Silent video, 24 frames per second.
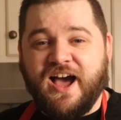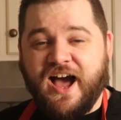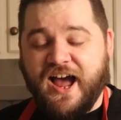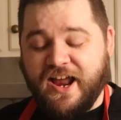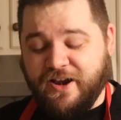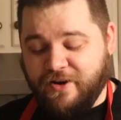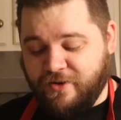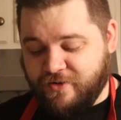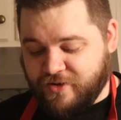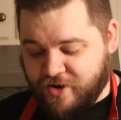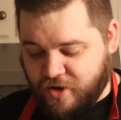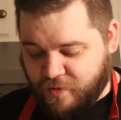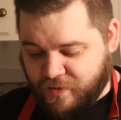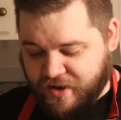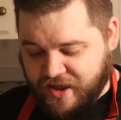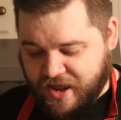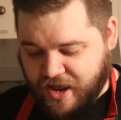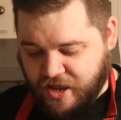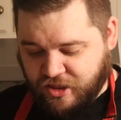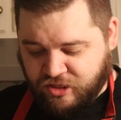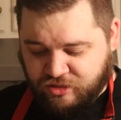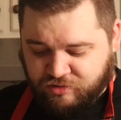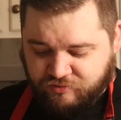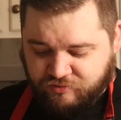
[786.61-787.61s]
I don't know
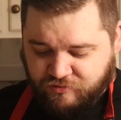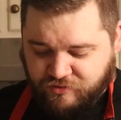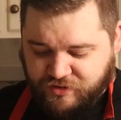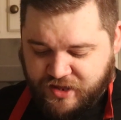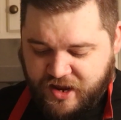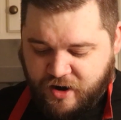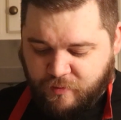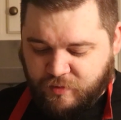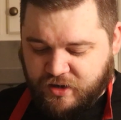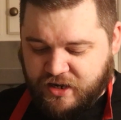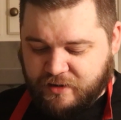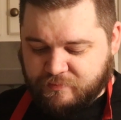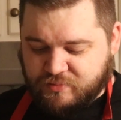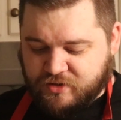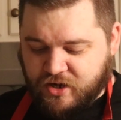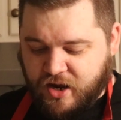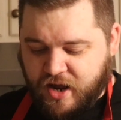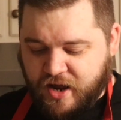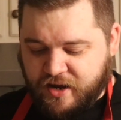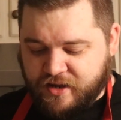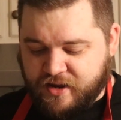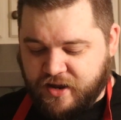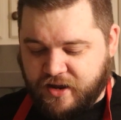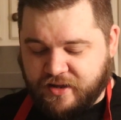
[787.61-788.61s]
why I threw that while I'm
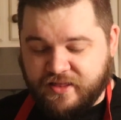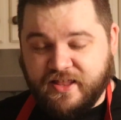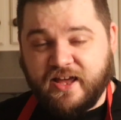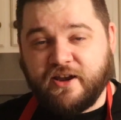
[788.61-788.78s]
talking.